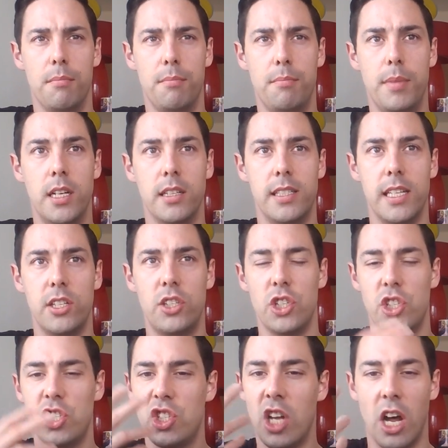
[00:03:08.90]
because it's
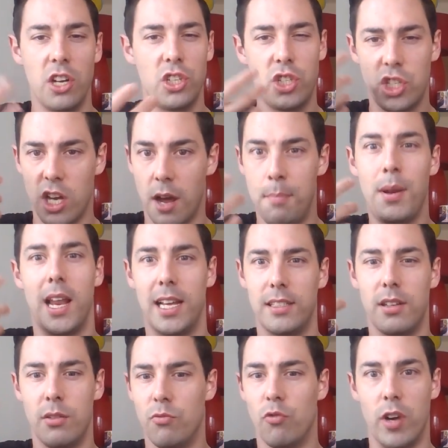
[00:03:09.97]
just such a
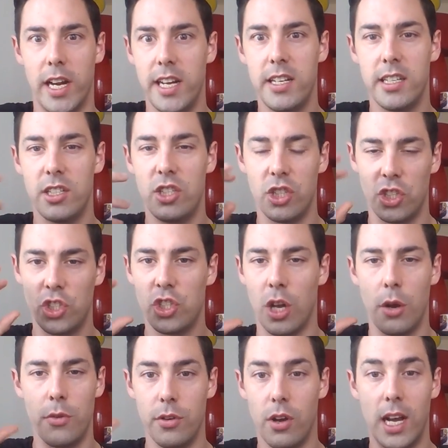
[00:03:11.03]
pleasant read. It's just
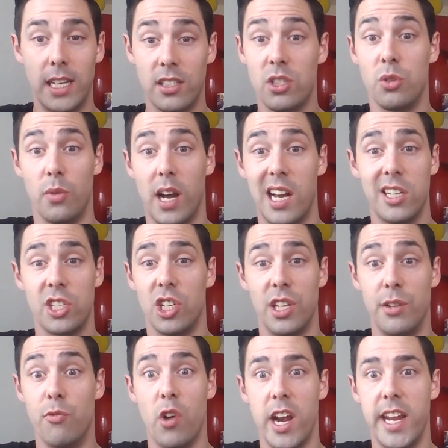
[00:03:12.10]
so nice to
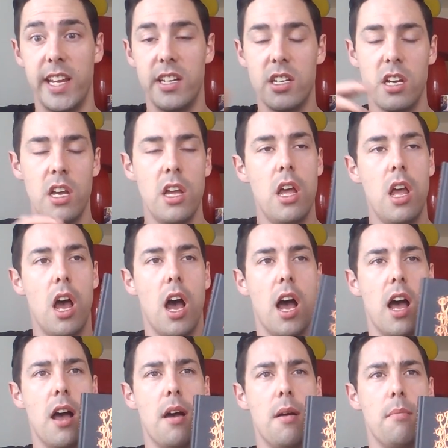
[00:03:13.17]
actually read.
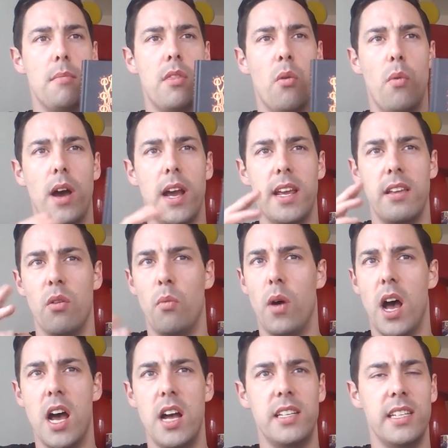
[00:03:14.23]
The way the
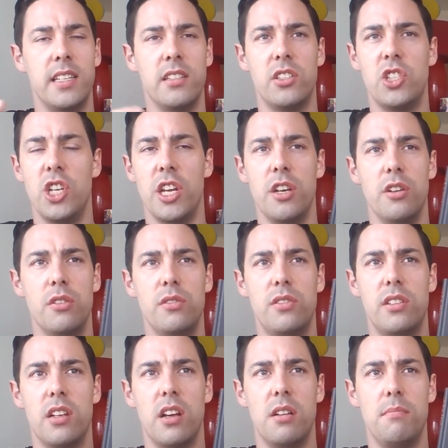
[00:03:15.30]
wording's
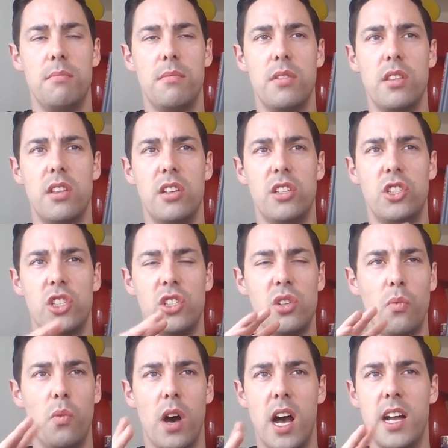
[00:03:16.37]
used, just
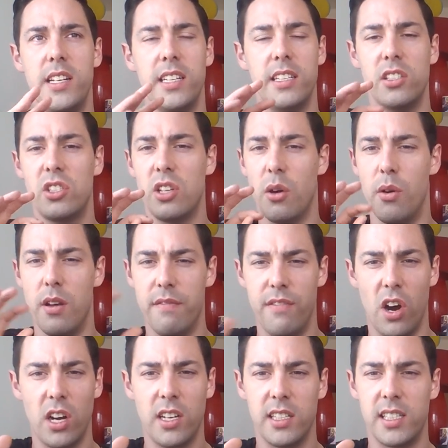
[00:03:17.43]
the wording is so
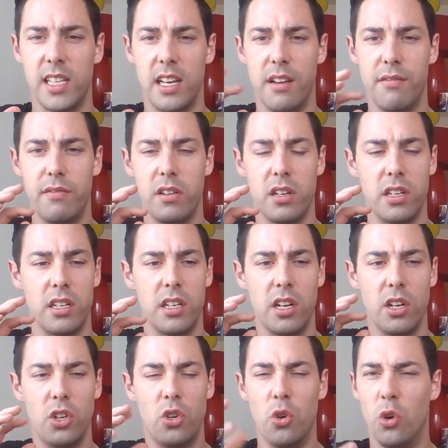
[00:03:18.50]
evocative
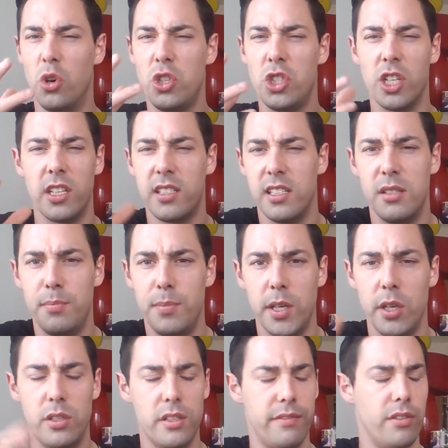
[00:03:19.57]
and gorgeous. It's
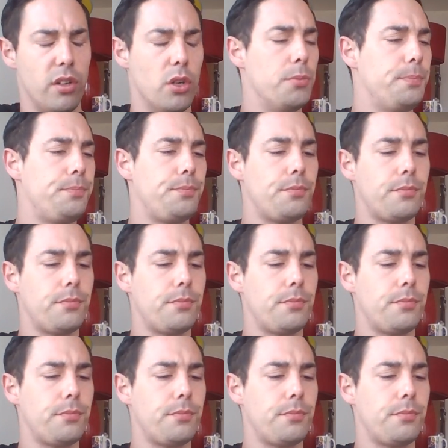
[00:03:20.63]
beautiful,